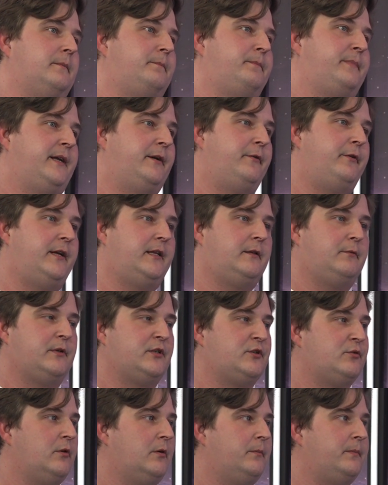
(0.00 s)
period,
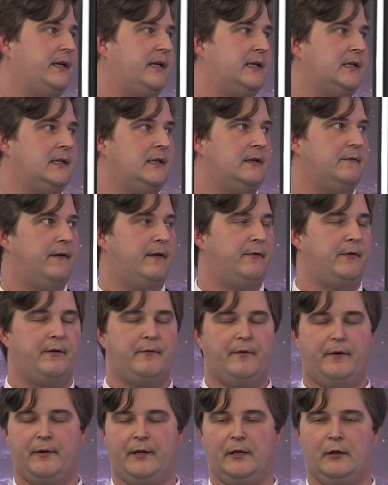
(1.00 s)
which will be very,
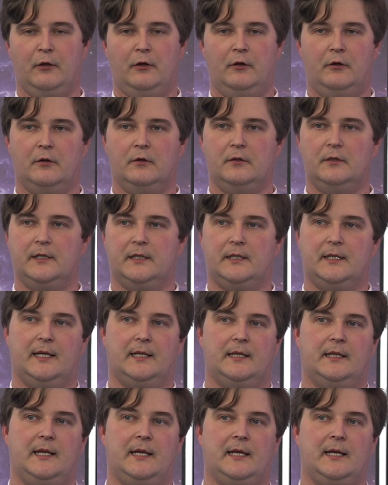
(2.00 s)
very long, it
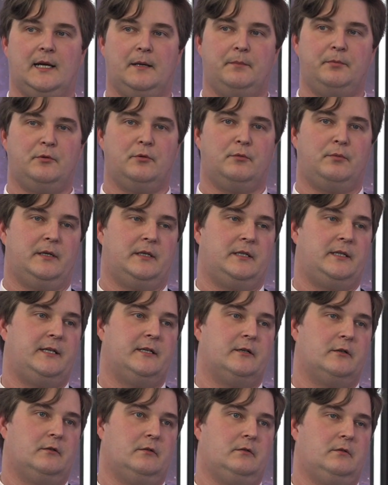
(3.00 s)
can take up to 1
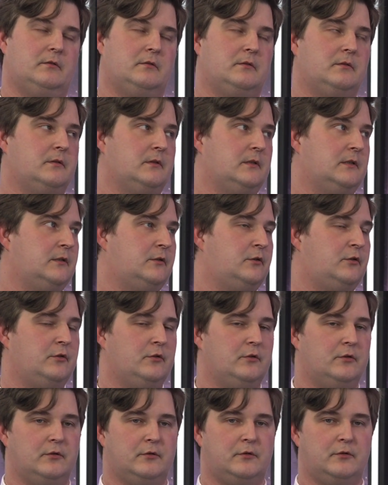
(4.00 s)
year
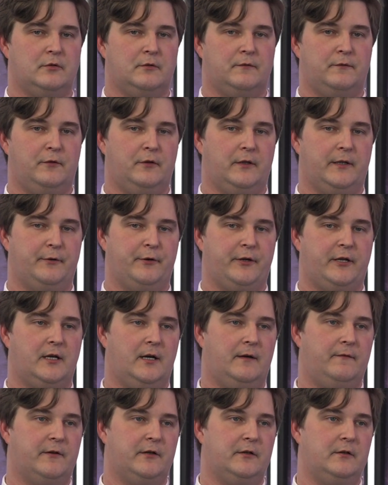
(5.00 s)
to fully
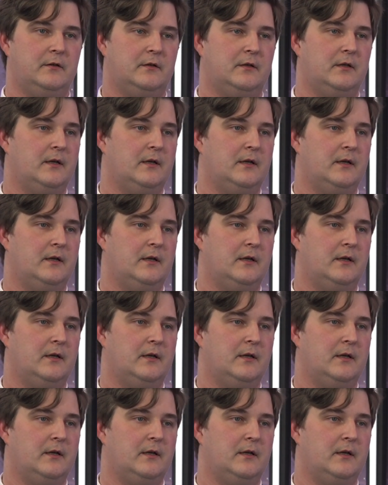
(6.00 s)
recover.